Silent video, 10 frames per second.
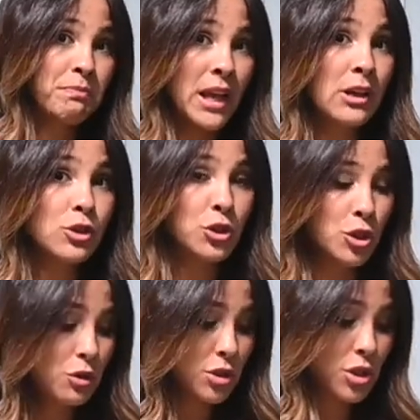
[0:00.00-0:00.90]
Now, to
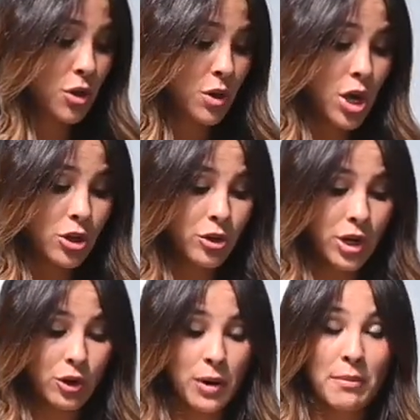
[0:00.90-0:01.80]
do so, you're
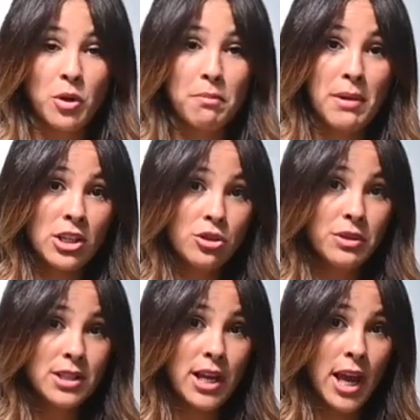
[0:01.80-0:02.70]
gonna grab your
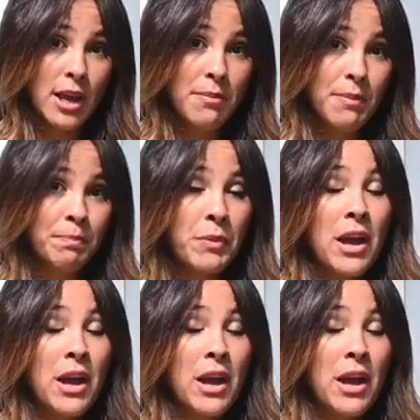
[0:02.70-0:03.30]
measuring tape.